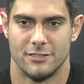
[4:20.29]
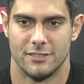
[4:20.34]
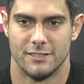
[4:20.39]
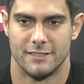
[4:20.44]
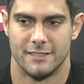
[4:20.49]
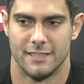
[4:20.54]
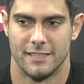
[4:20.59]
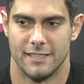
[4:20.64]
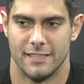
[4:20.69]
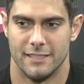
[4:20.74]

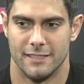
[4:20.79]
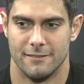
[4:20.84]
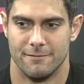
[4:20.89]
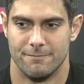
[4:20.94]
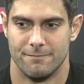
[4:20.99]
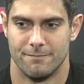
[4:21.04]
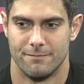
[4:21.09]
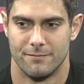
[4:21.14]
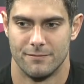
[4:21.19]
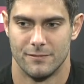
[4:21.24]
just,
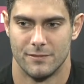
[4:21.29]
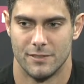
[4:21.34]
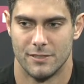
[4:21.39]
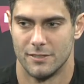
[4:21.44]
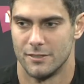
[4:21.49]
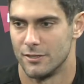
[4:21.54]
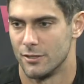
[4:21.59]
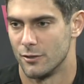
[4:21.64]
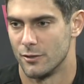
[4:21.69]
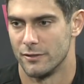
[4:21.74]

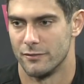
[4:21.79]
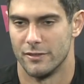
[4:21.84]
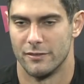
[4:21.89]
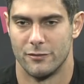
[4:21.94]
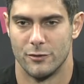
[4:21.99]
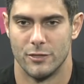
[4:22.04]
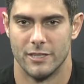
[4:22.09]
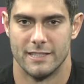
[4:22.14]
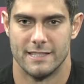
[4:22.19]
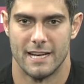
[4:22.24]
even if
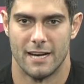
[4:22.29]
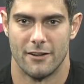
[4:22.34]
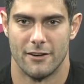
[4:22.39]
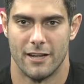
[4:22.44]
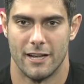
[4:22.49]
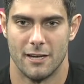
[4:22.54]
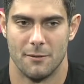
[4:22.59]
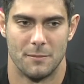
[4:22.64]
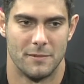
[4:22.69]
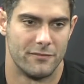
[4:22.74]
you get down
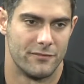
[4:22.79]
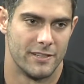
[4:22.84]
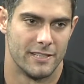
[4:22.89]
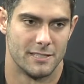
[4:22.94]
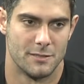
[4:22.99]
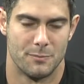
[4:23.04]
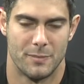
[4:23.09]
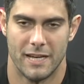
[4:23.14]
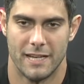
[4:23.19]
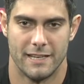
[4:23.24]
on him, if he
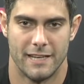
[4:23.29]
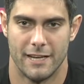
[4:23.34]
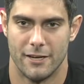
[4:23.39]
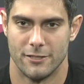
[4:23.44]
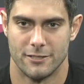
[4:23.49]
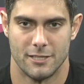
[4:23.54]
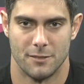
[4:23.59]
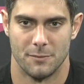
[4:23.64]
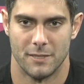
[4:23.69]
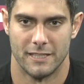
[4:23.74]
has a bad day or
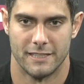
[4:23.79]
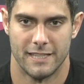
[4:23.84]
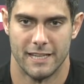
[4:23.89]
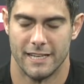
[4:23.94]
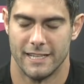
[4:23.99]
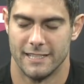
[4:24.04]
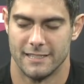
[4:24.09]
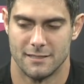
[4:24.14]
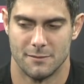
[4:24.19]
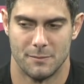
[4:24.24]
something like
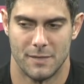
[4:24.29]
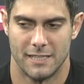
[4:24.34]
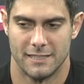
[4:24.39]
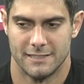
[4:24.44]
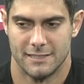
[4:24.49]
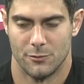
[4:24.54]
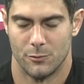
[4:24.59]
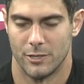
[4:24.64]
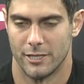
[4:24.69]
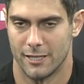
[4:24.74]
that, he has the
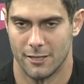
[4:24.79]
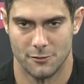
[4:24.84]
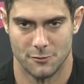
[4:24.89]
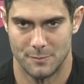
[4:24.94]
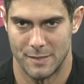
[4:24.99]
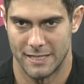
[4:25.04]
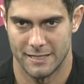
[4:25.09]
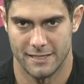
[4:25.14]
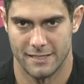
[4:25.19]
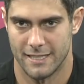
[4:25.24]
mindset where he comes
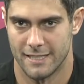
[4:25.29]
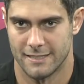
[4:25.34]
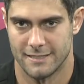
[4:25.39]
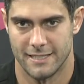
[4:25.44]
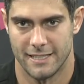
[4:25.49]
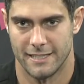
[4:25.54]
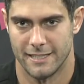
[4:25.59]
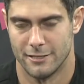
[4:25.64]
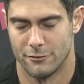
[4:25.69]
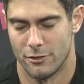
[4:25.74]
back the next
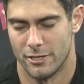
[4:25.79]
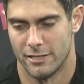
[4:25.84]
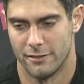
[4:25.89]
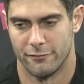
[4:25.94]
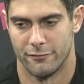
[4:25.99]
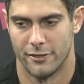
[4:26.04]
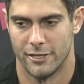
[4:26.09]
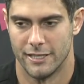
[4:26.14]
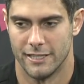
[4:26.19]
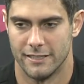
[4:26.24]
day and he's ready to
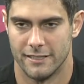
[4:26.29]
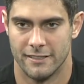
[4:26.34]
fight.